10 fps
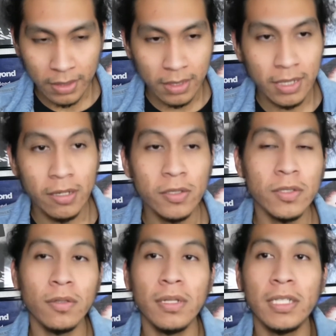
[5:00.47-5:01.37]
And
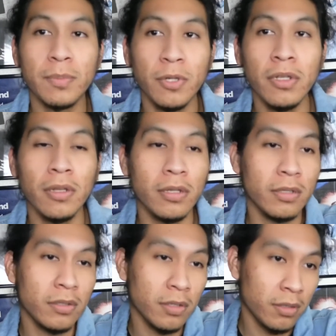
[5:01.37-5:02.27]
also, like, spoiler
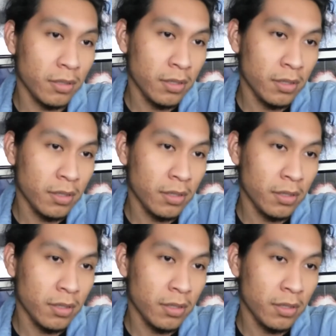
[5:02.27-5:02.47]
alert, the